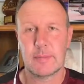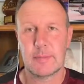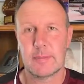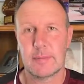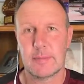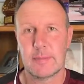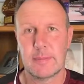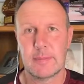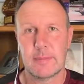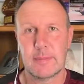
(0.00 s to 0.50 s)

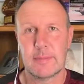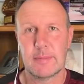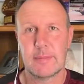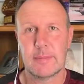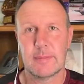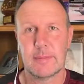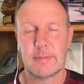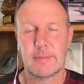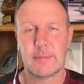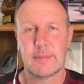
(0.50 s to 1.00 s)

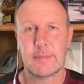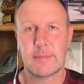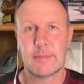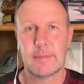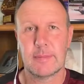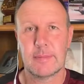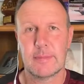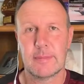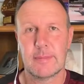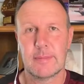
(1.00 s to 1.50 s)

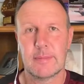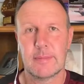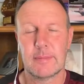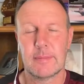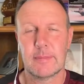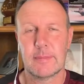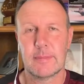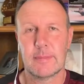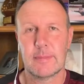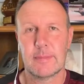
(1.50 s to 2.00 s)

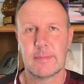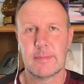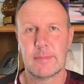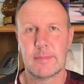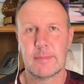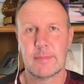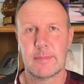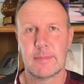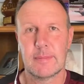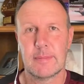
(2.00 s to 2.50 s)

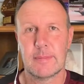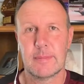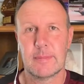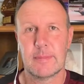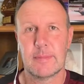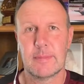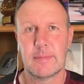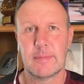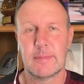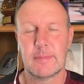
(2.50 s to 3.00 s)

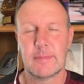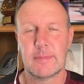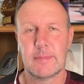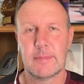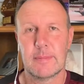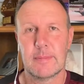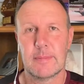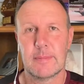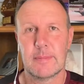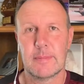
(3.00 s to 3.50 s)

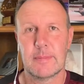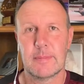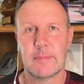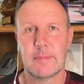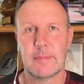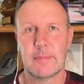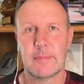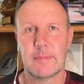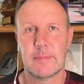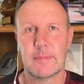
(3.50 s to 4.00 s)

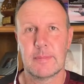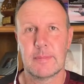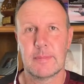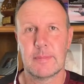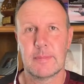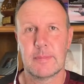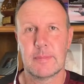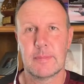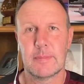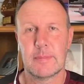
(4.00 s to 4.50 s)

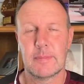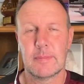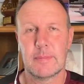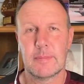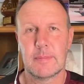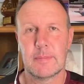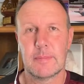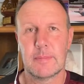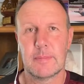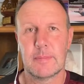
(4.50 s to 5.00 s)

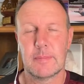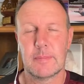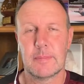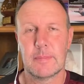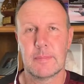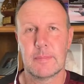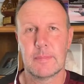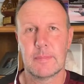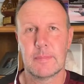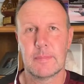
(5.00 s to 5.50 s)

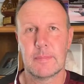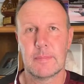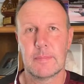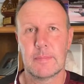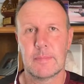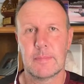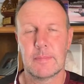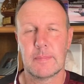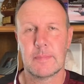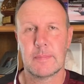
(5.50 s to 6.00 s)

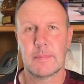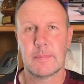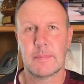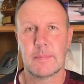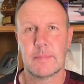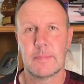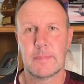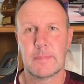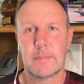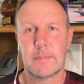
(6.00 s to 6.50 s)
(not speaking)